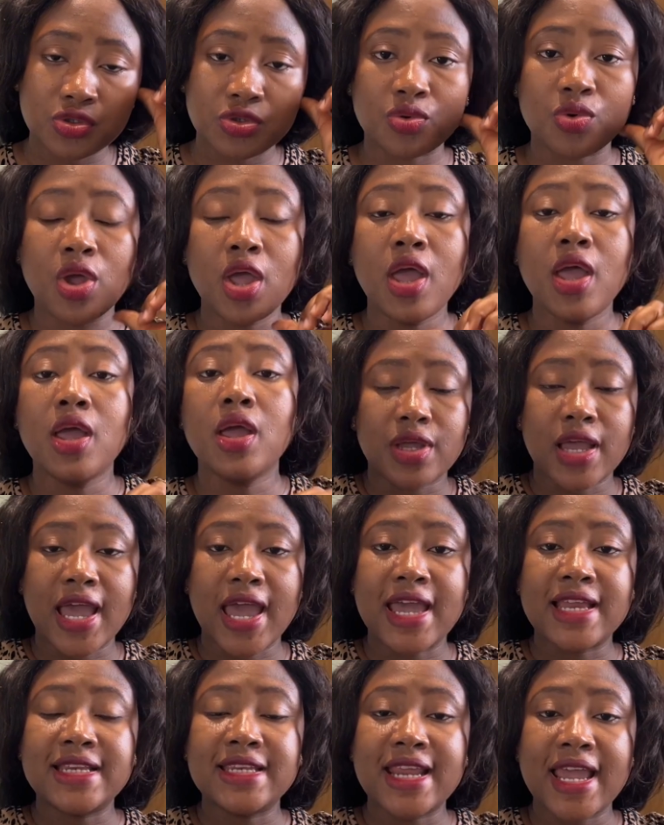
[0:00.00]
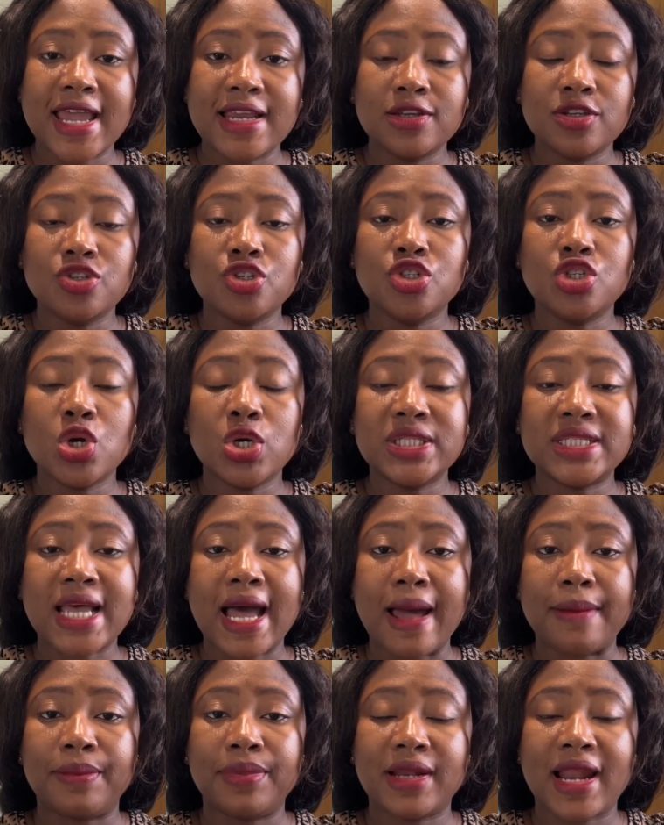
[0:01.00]
to. And then you don't
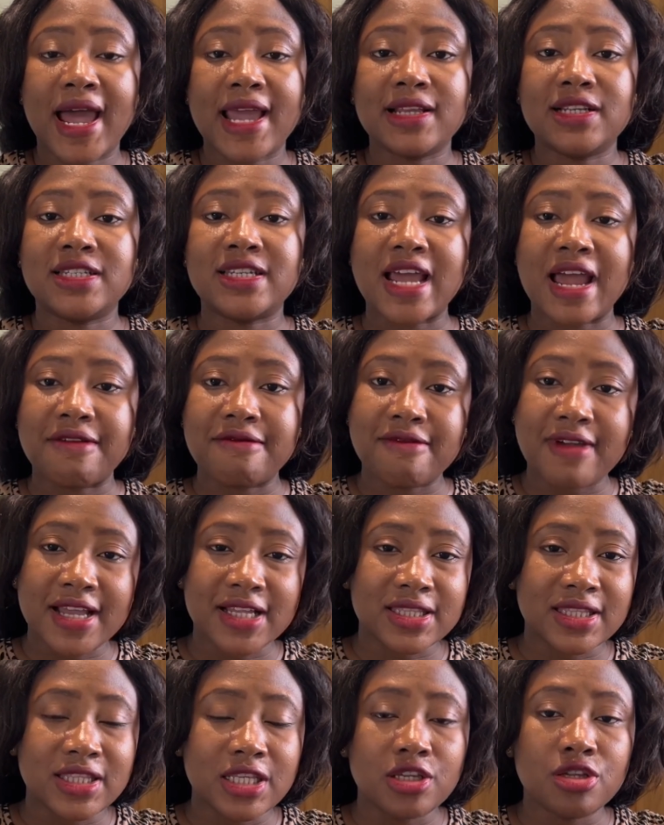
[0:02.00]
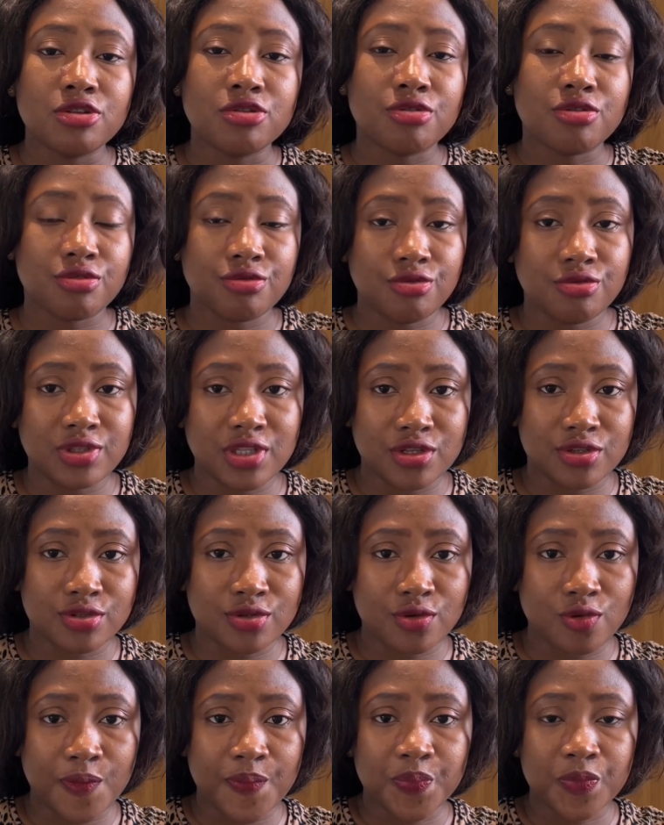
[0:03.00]
apply directly through the
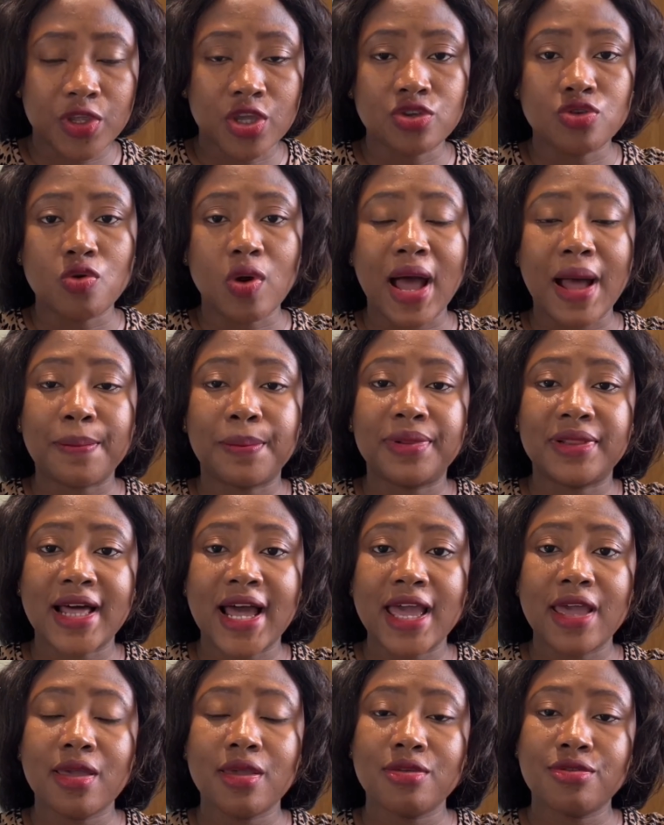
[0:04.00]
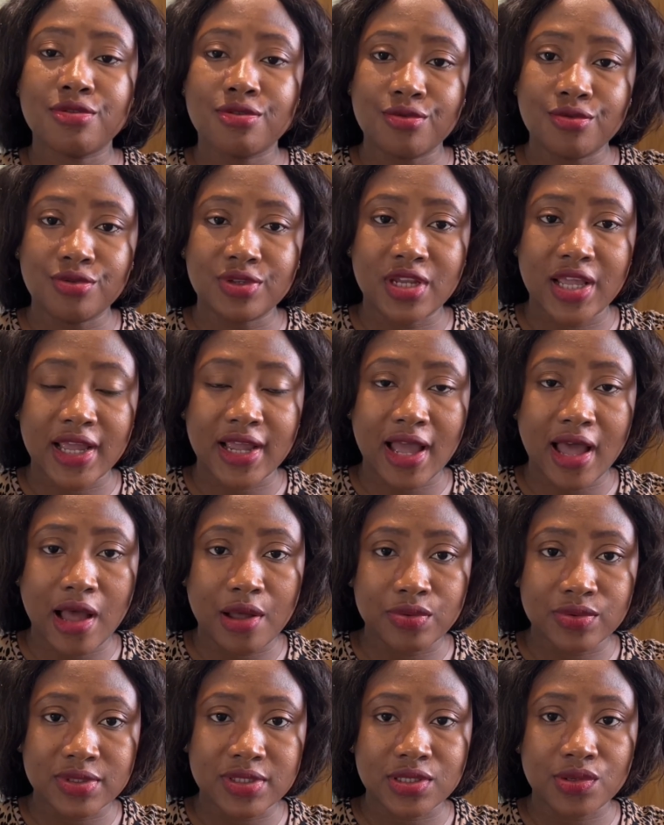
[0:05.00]
school, you apply through the
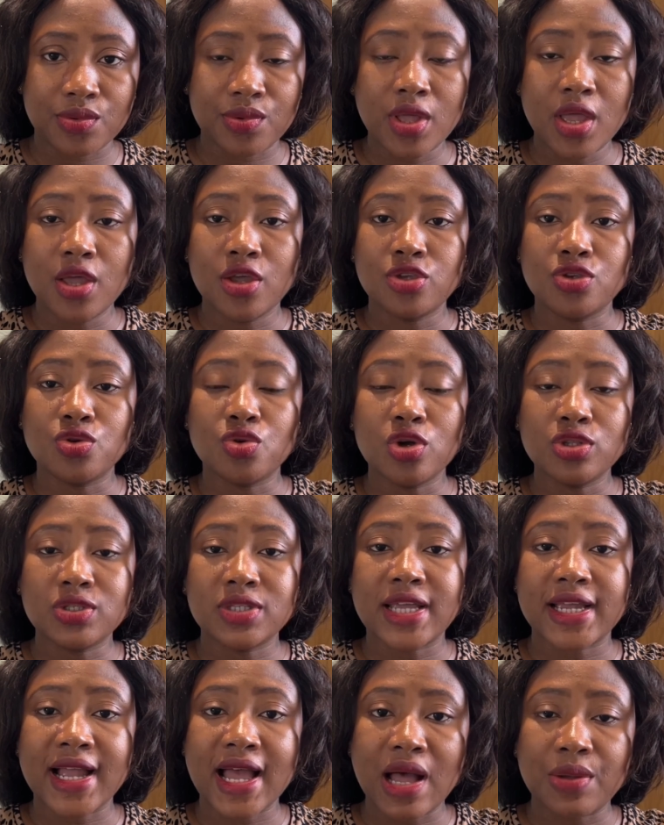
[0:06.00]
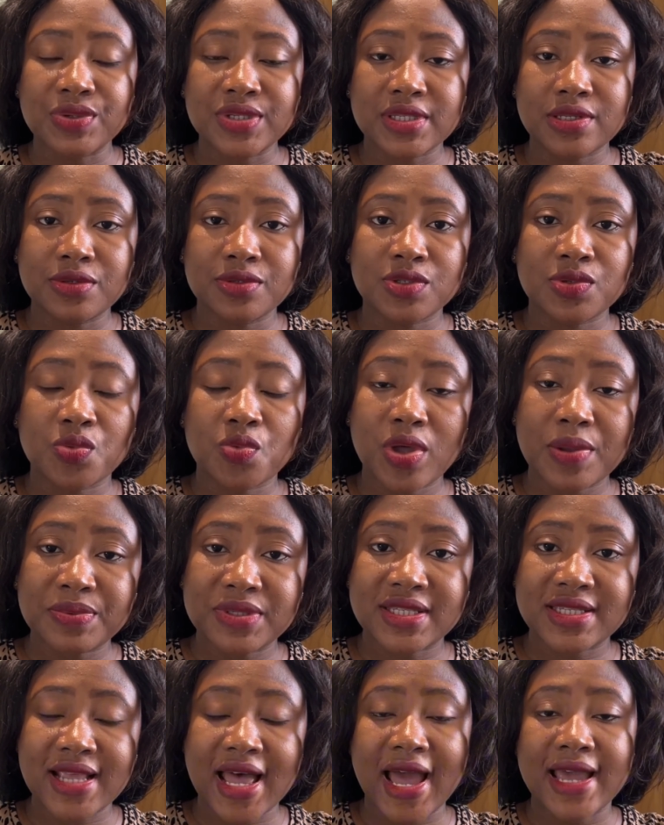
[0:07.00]
council. You go to the council's
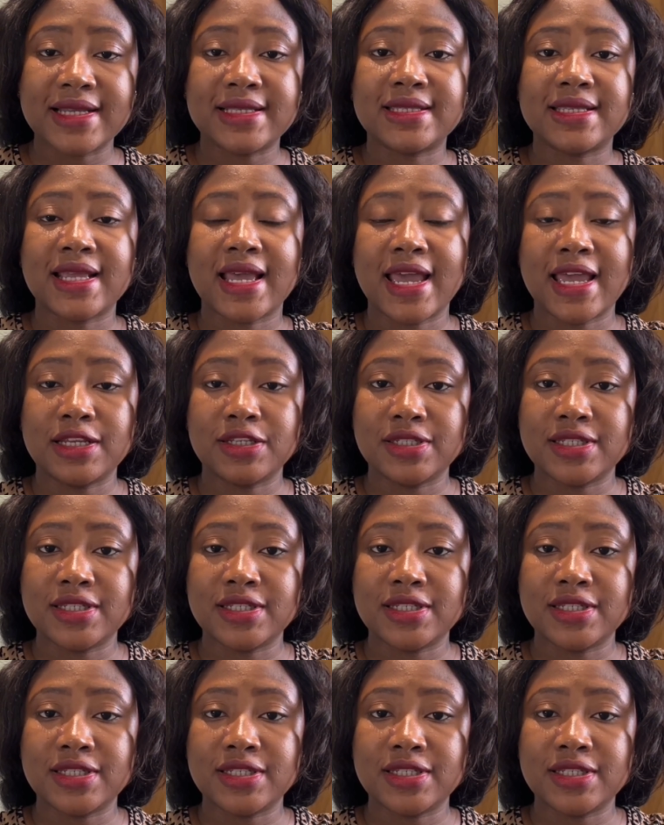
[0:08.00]
website and